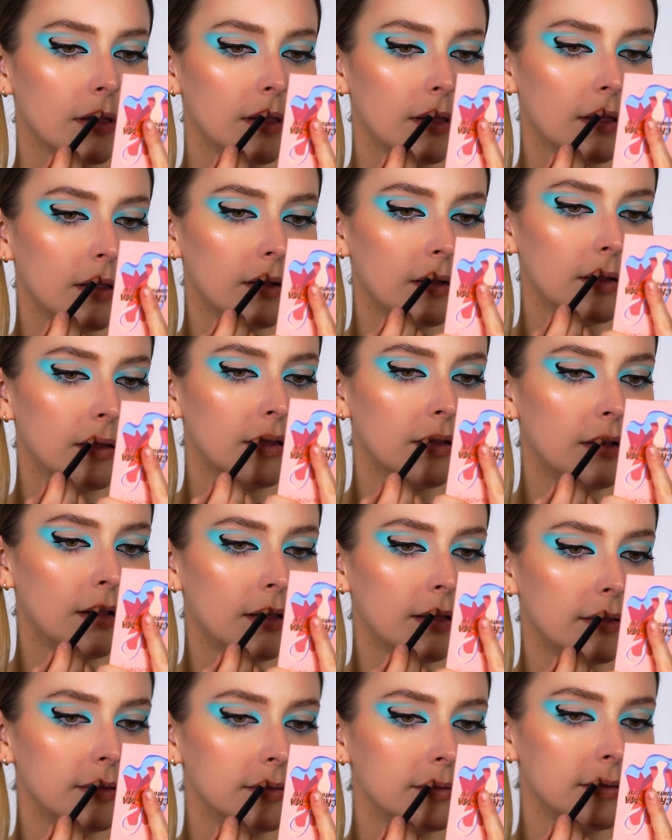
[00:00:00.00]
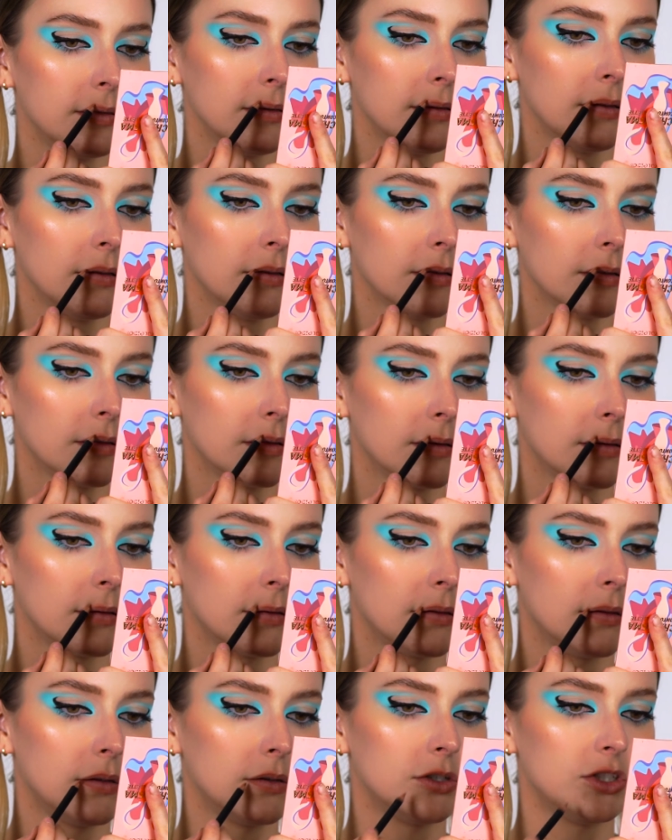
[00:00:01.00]
and enhancing
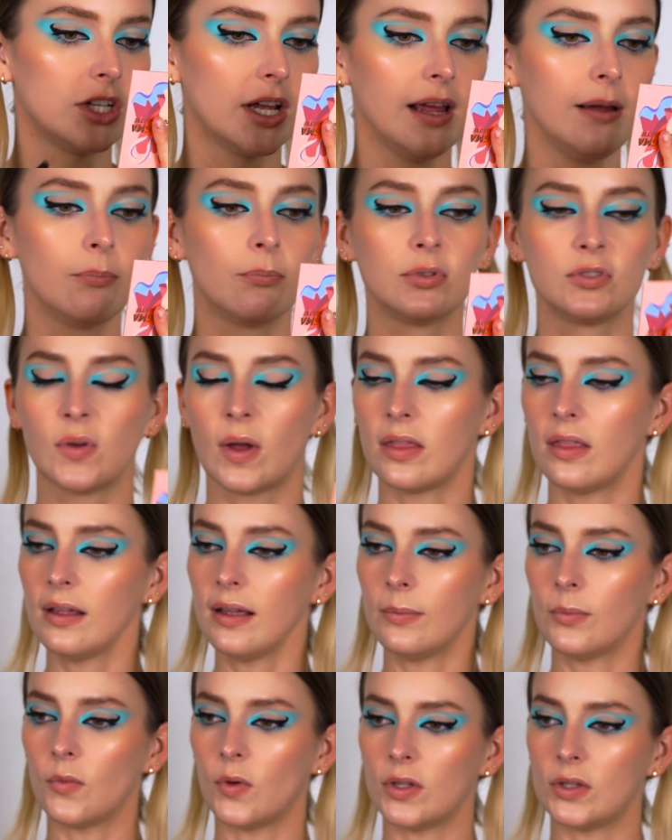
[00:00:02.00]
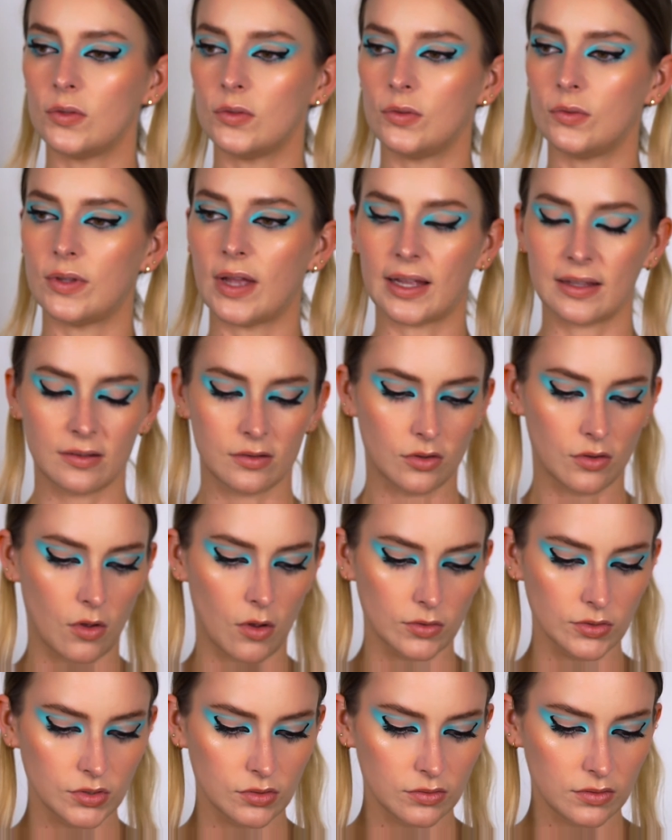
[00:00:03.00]
the shape. So I think I'm going to do that
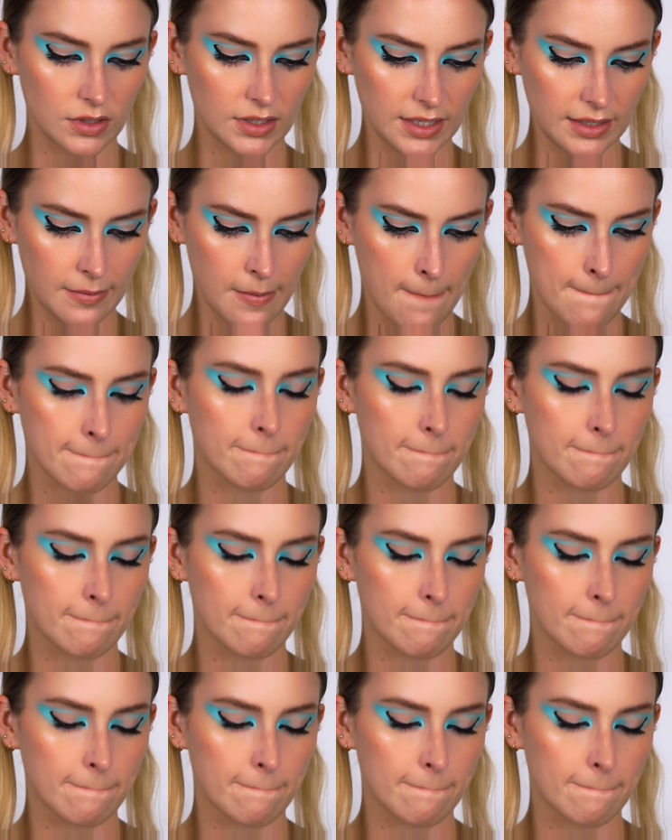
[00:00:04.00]
also today.